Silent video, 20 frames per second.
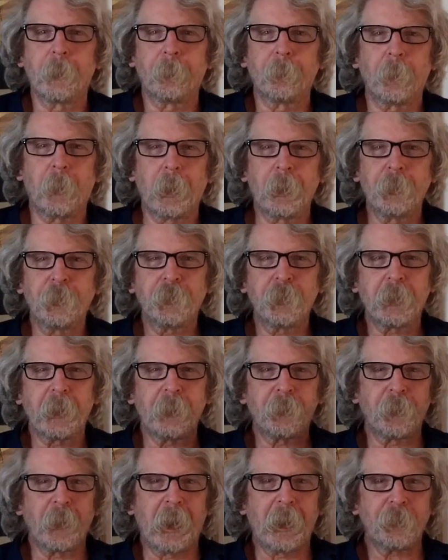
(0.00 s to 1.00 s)
I used to get
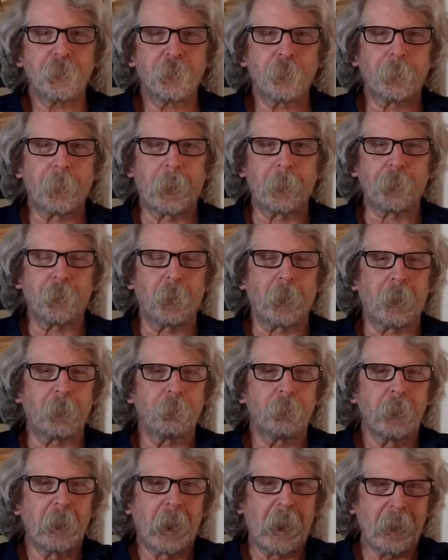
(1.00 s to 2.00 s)
the Astro Pops a lot.
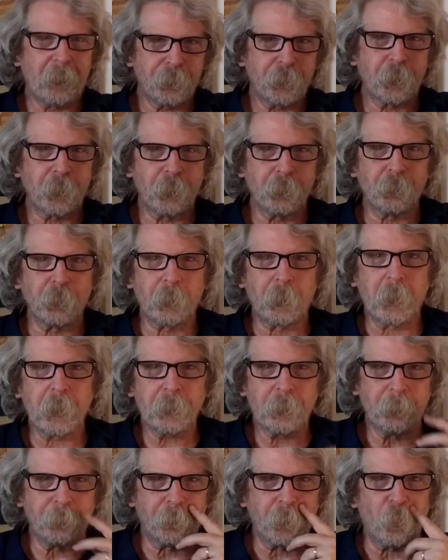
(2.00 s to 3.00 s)
After you lick
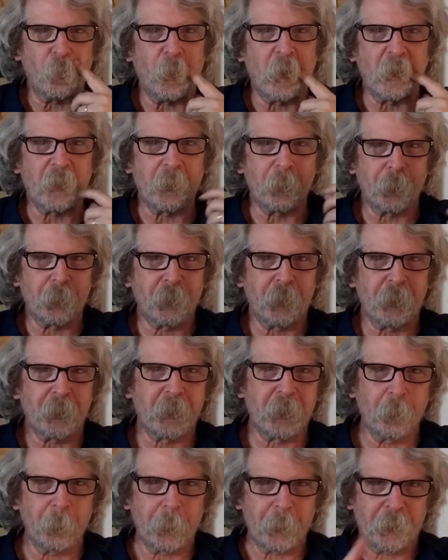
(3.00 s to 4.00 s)
them for a while, they would start to get a
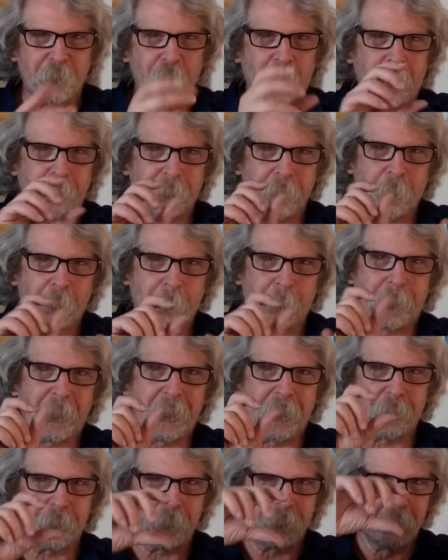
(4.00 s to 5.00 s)
little bit soft and they would
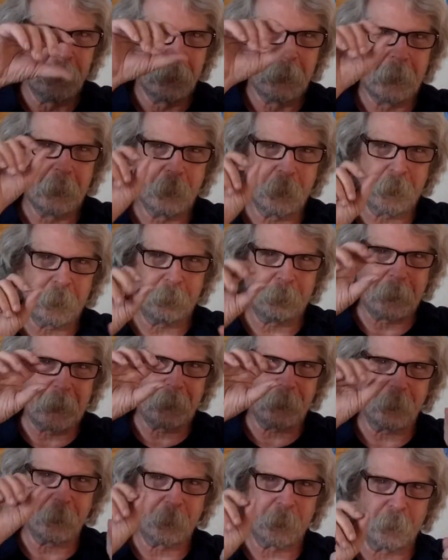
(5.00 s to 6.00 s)
bend. And you could bend
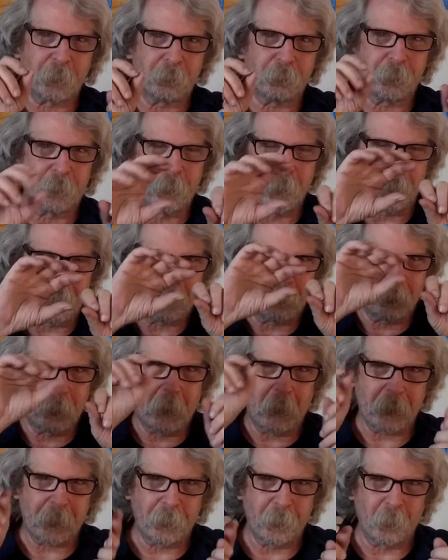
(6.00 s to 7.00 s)
them to,
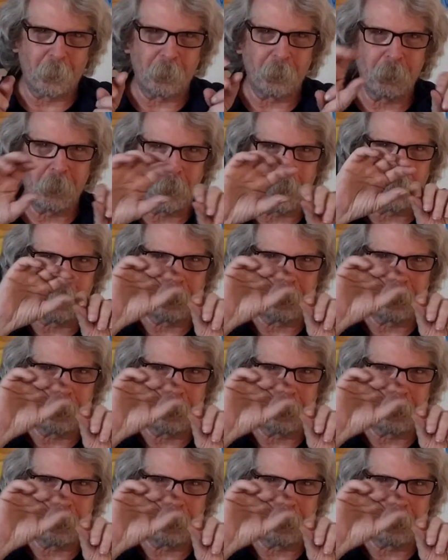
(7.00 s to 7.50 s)
like, you know, little...